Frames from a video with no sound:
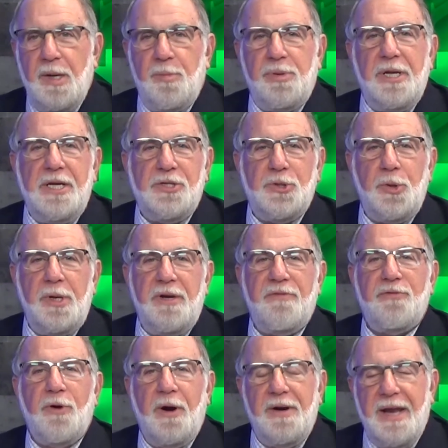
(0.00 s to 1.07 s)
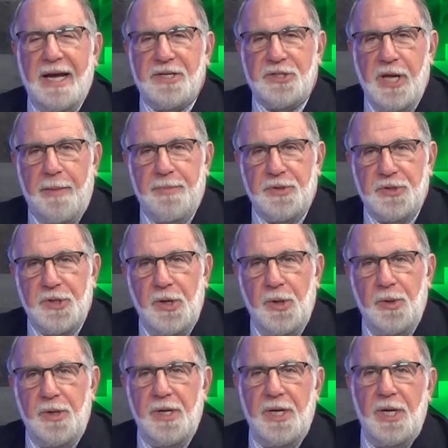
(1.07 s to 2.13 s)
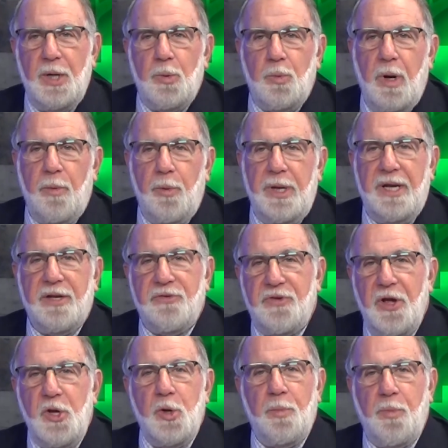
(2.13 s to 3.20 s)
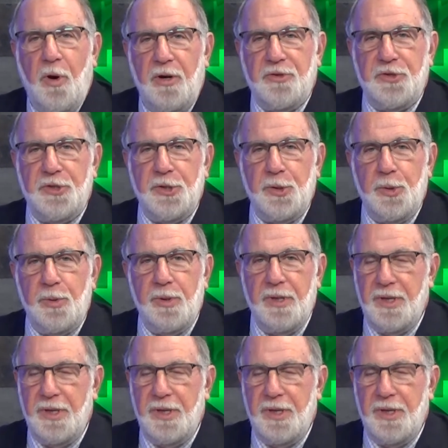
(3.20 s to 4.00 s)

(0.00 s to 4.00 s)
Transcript: Please tune in for our next episode when we continue part 2